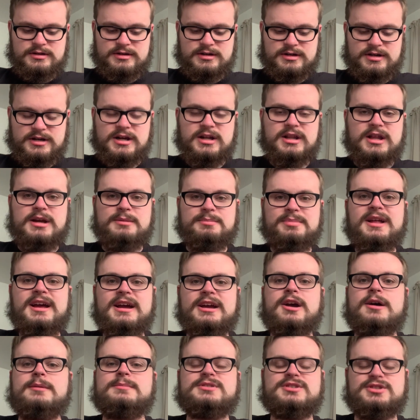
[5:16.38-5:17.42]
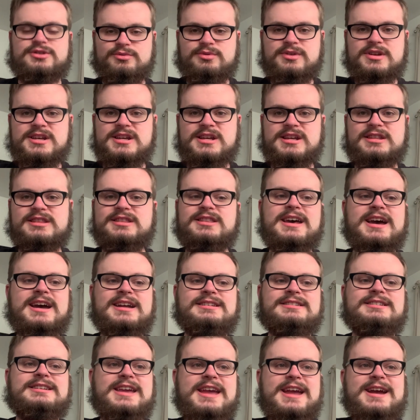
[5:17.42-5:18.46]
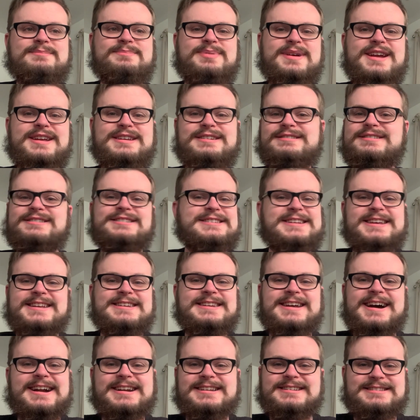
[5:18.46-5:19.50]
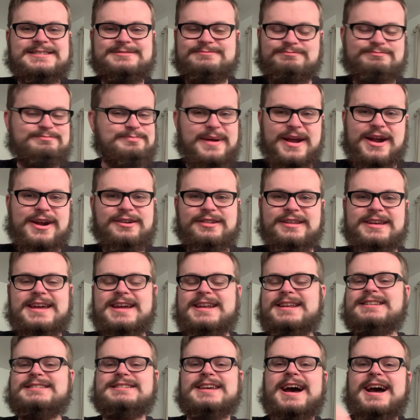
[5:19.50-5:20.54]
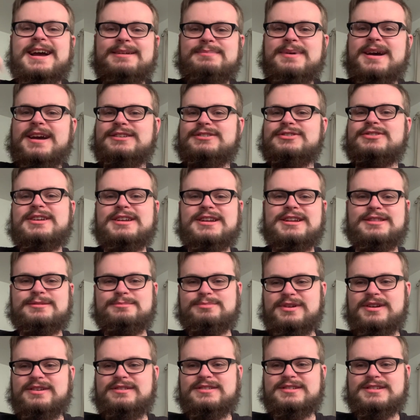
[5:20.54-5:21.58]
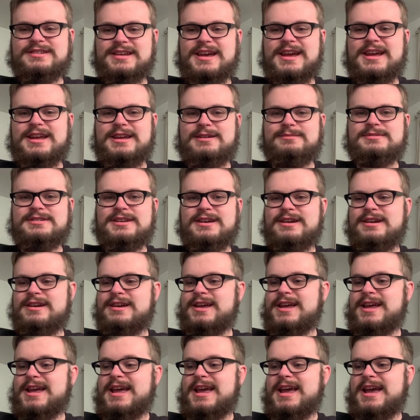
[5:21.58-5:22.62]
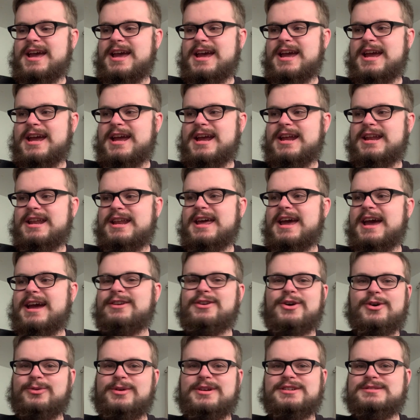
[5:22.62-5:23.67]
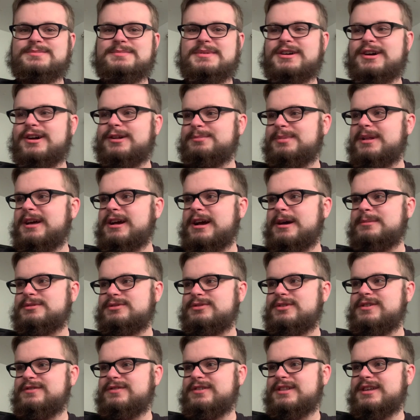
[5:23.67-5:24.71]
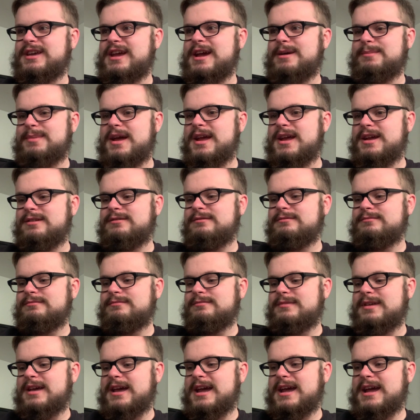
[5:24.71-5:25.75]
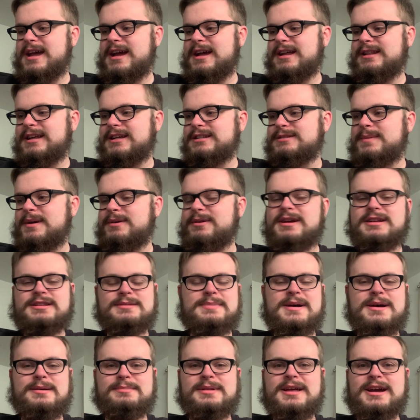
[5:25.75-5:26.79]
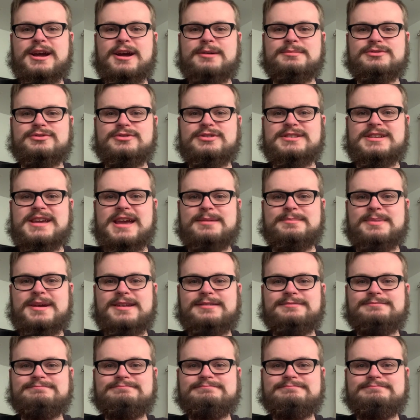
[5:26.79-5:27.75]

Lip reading: Unlike Black Ops 3, that campaign did not barely any tie back to any of the previous games. And it had no reason to be called Black Ops 3 for the campaign. And that's my rant about Black Ops 3's campaign.